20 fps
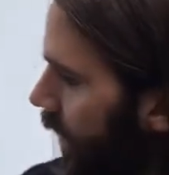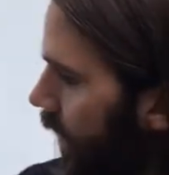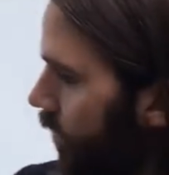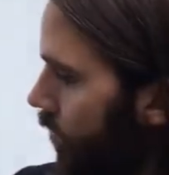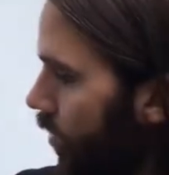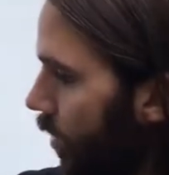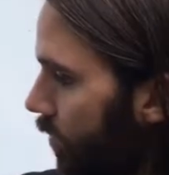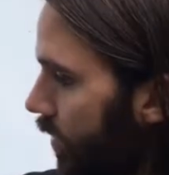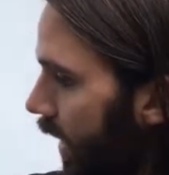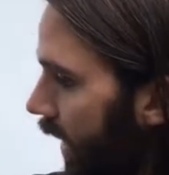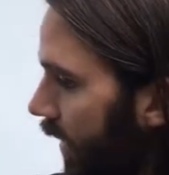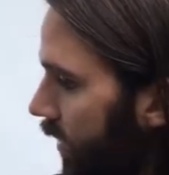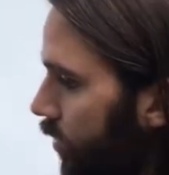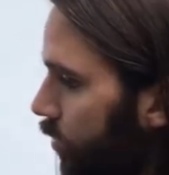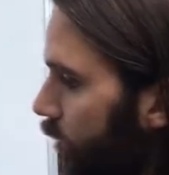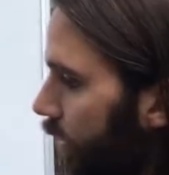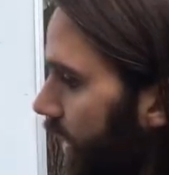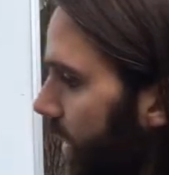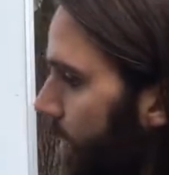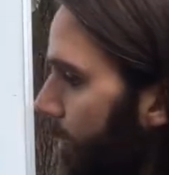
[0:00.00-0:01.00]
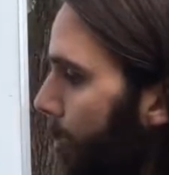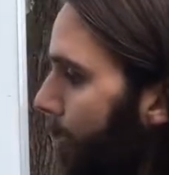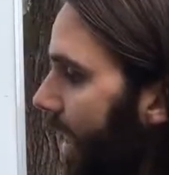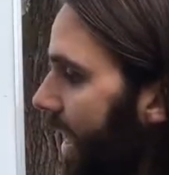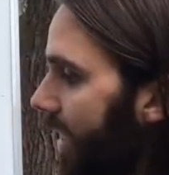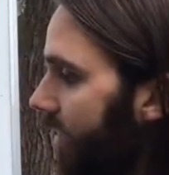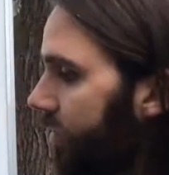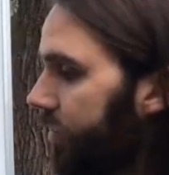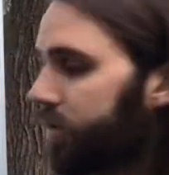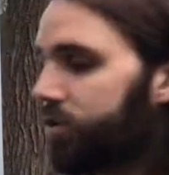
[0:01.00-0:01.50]
So next, we're going to
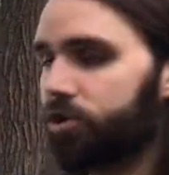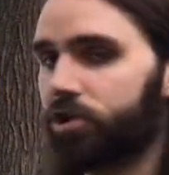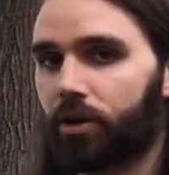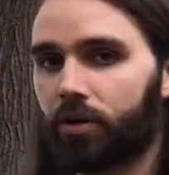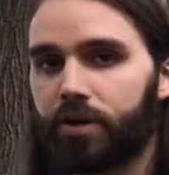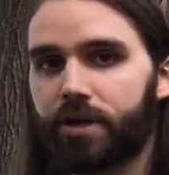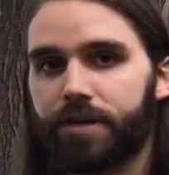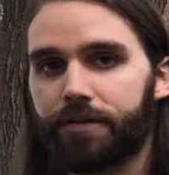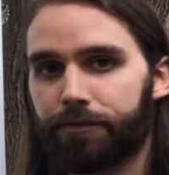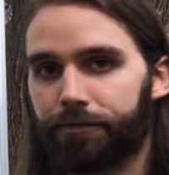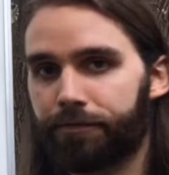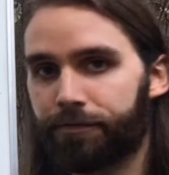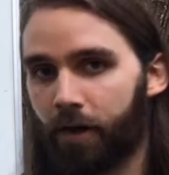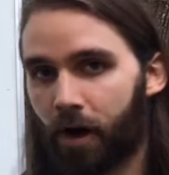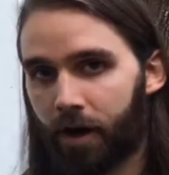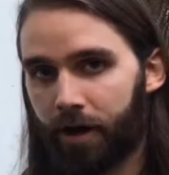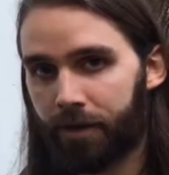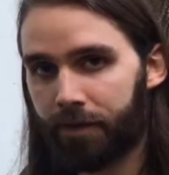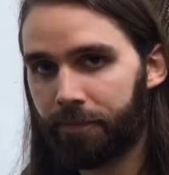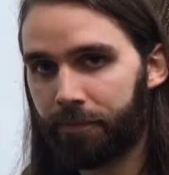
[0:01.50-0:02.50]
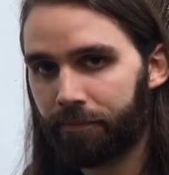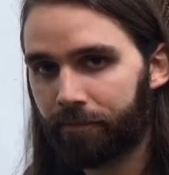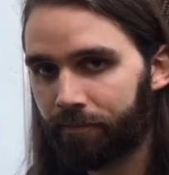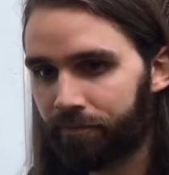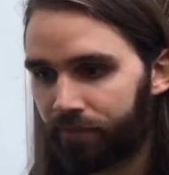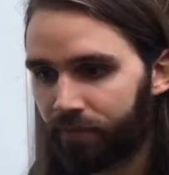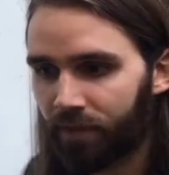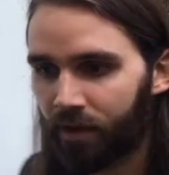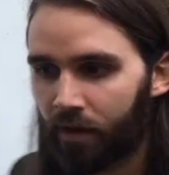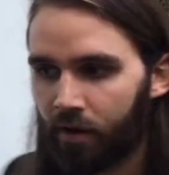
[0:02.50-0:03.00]
make the journey fun.
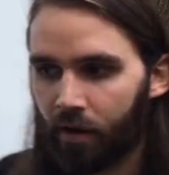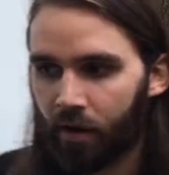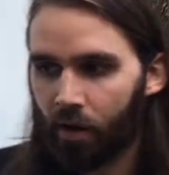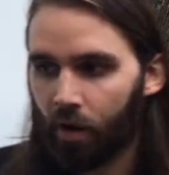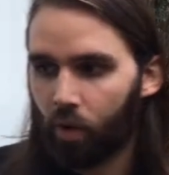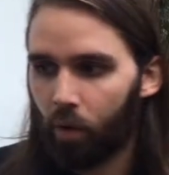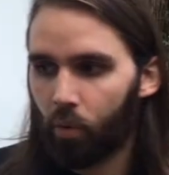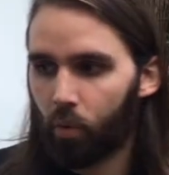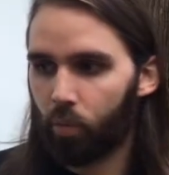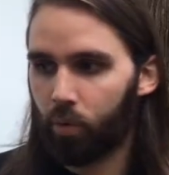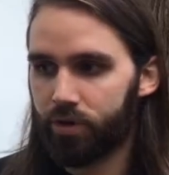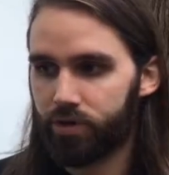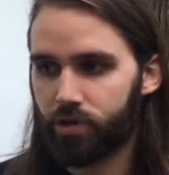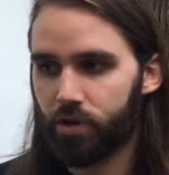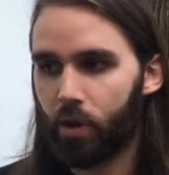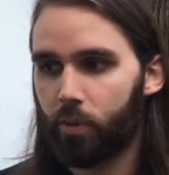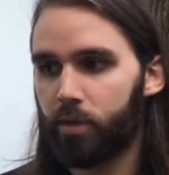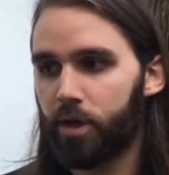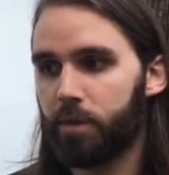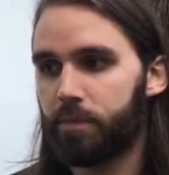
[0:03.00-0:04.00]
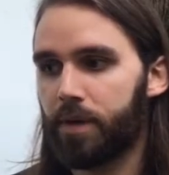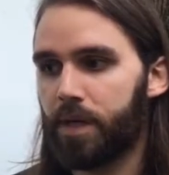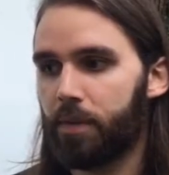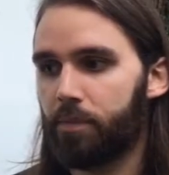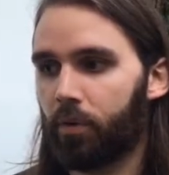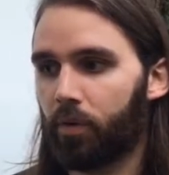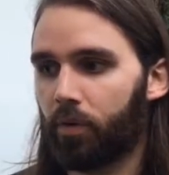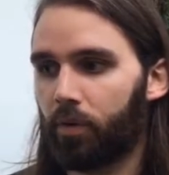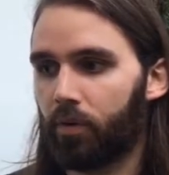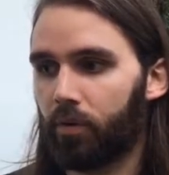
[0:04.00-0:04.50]
When so many
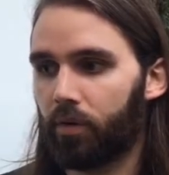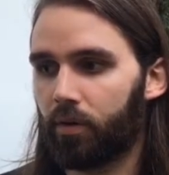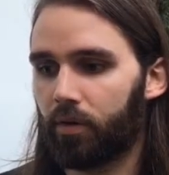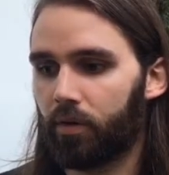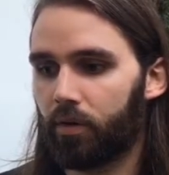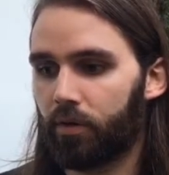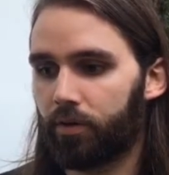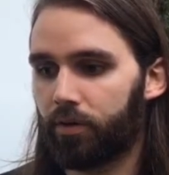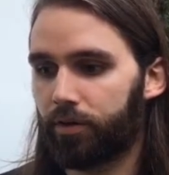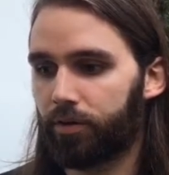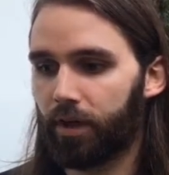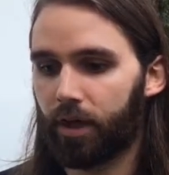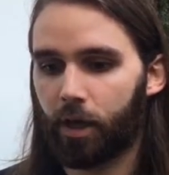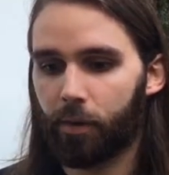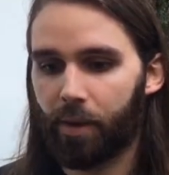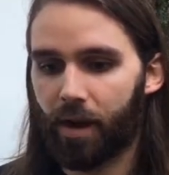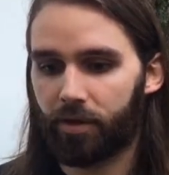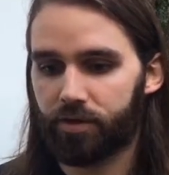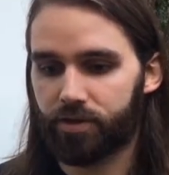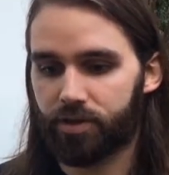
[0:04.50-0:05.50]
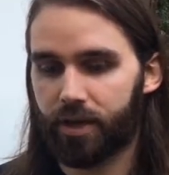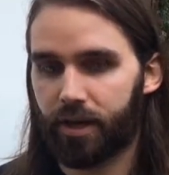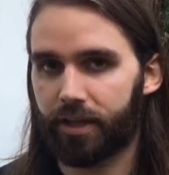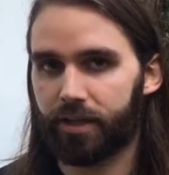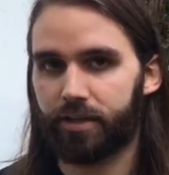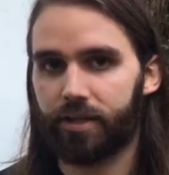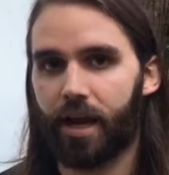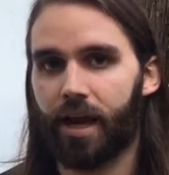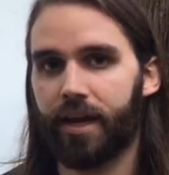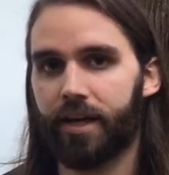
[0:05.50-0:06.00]
people think about
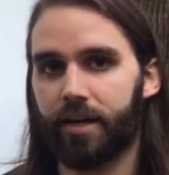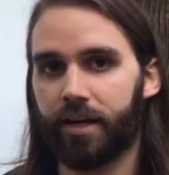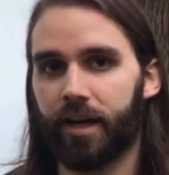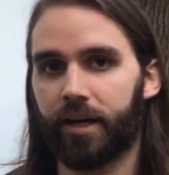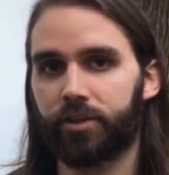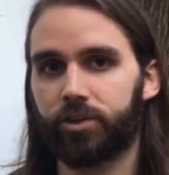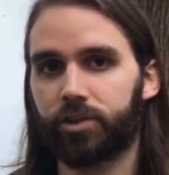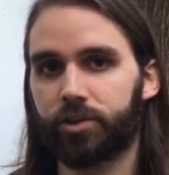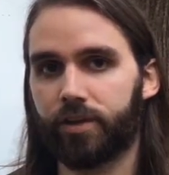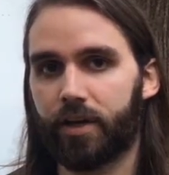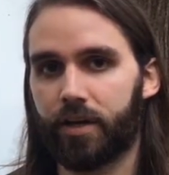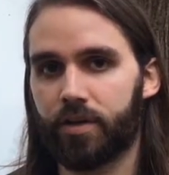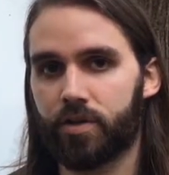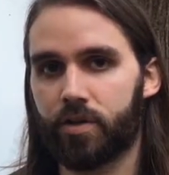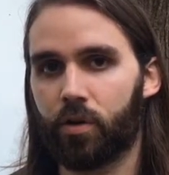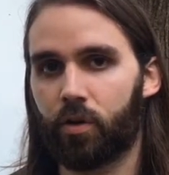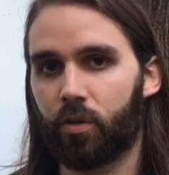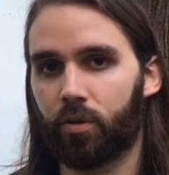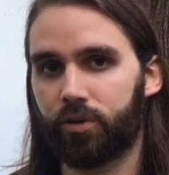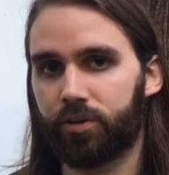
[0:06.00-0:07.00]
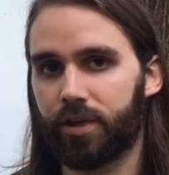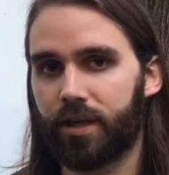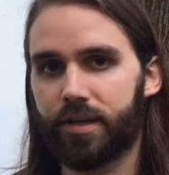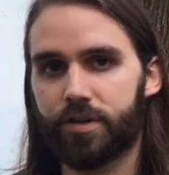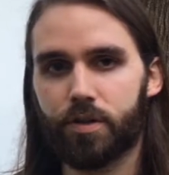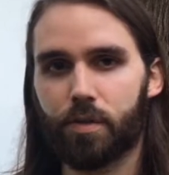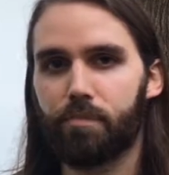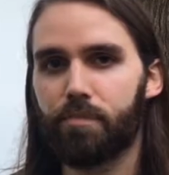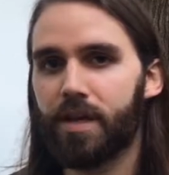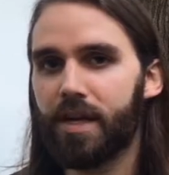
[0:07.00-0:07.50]
setting diet and exercise goals,
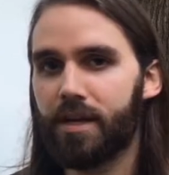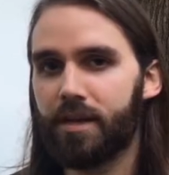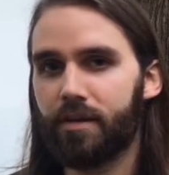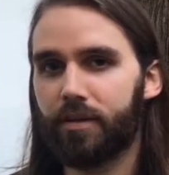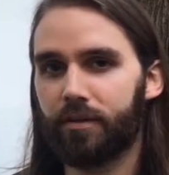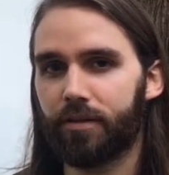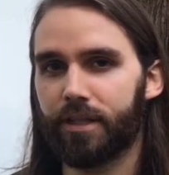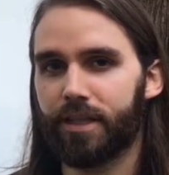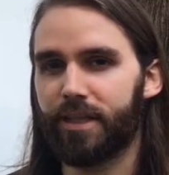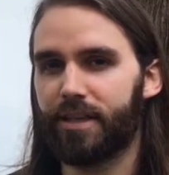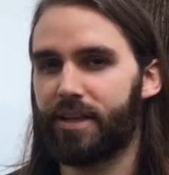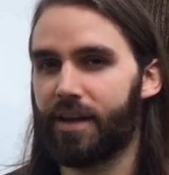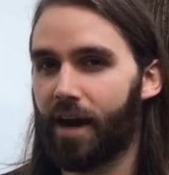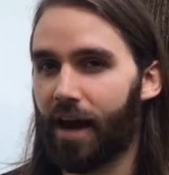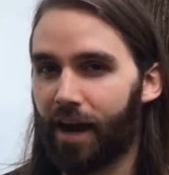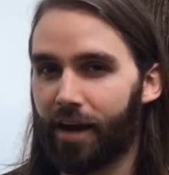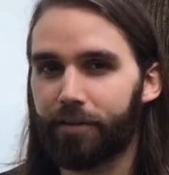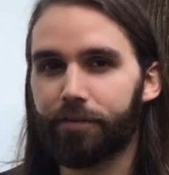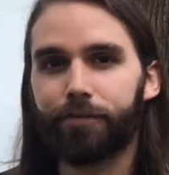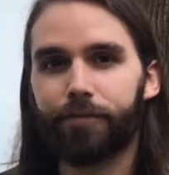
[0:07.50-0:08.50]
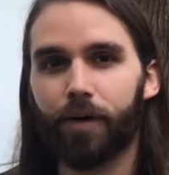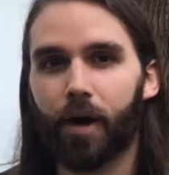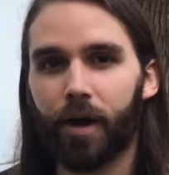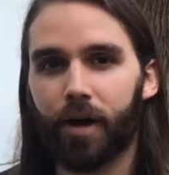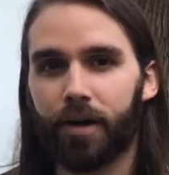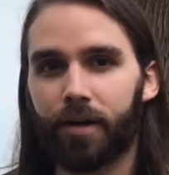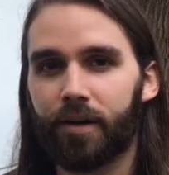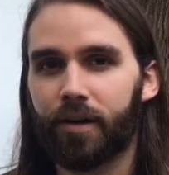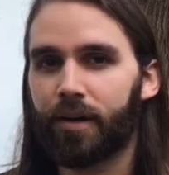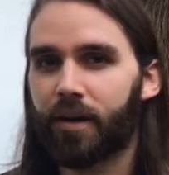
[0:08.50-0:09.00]
it's immediately not
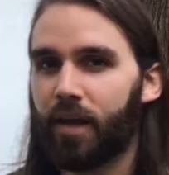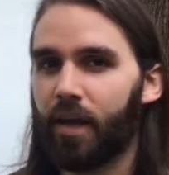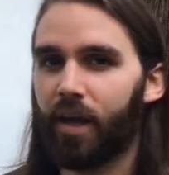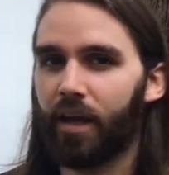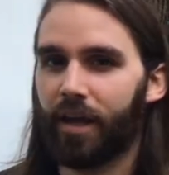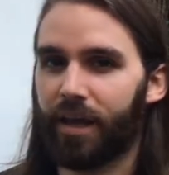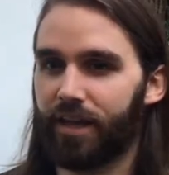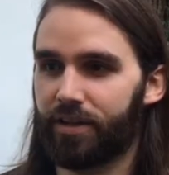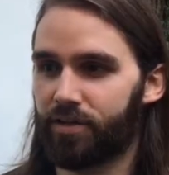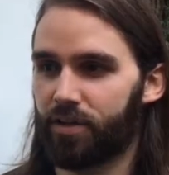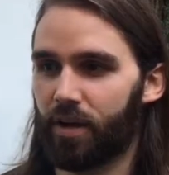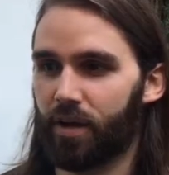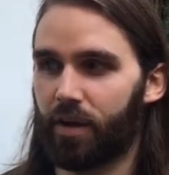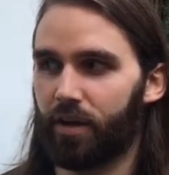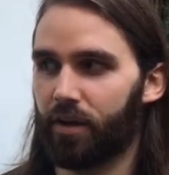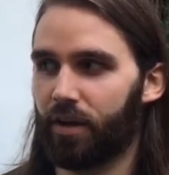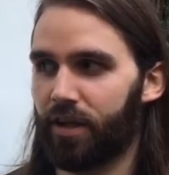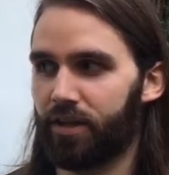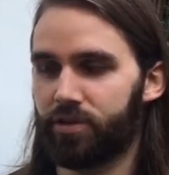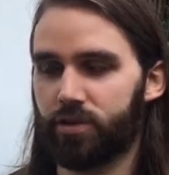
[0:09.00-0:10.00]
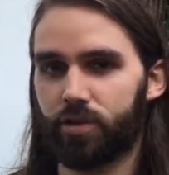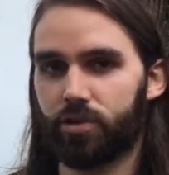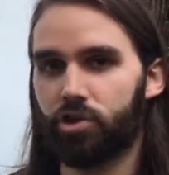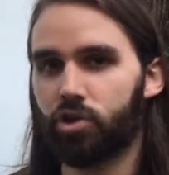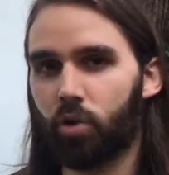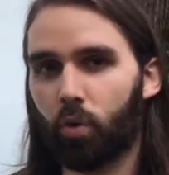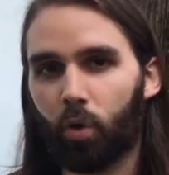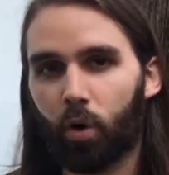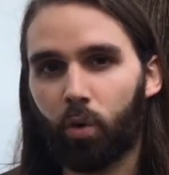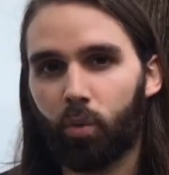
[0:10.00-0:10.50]
fun. It's a
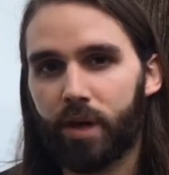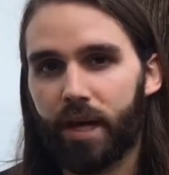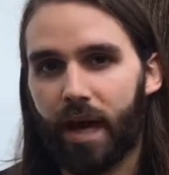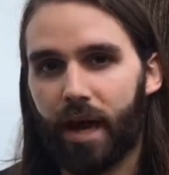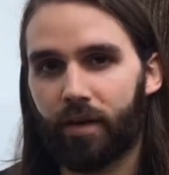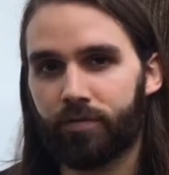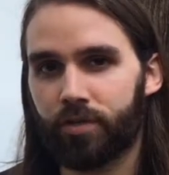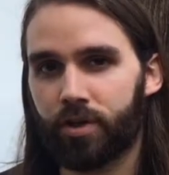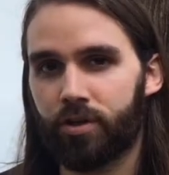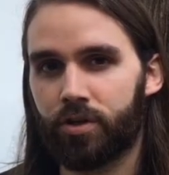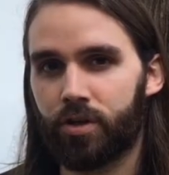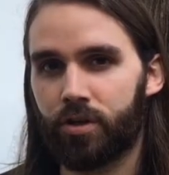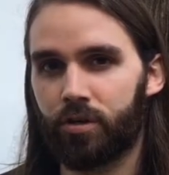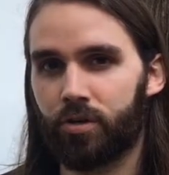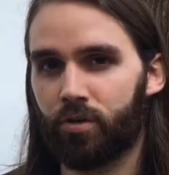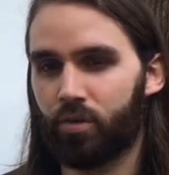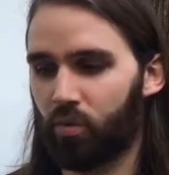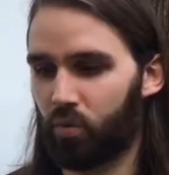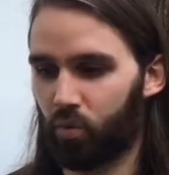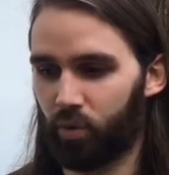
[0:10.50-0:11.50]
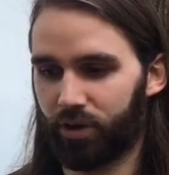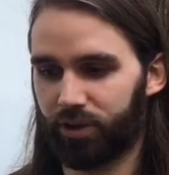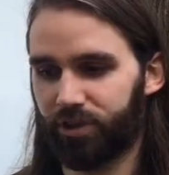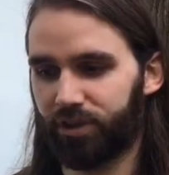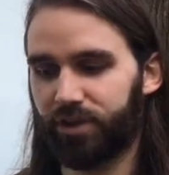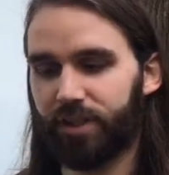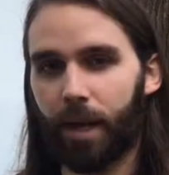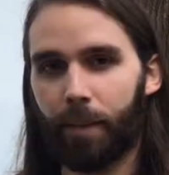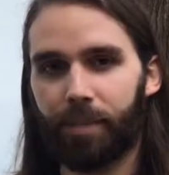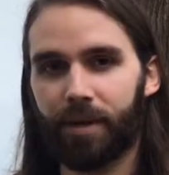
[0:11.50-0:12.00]
chore we have to do. We're
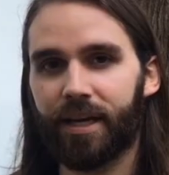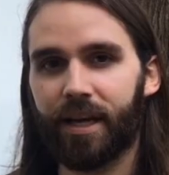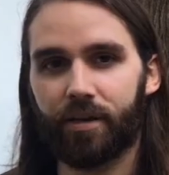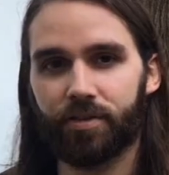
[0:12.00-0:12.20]
stepping